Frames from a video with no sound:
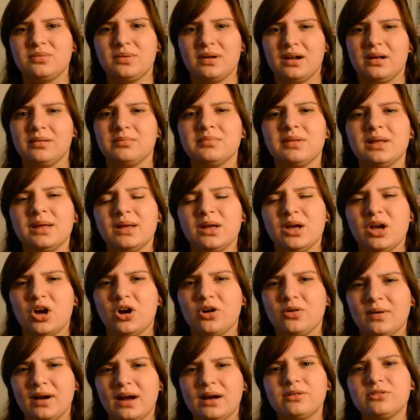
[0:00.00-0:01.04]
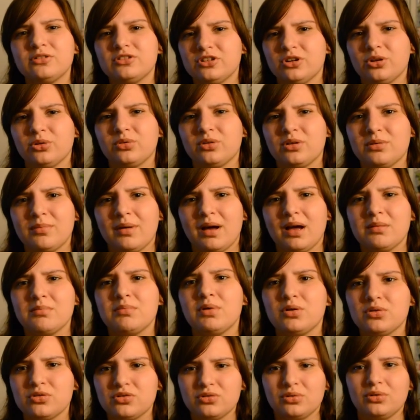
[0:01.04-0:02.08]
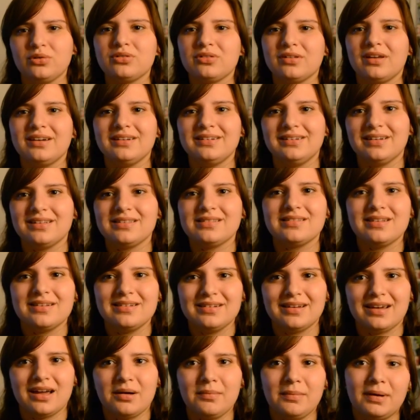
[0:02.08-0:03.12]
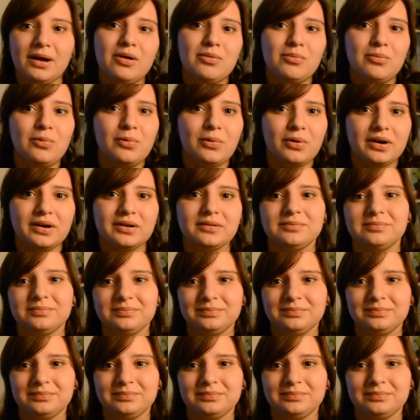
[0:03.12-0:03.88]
when I'm around children, my emotional side does tend to come out more.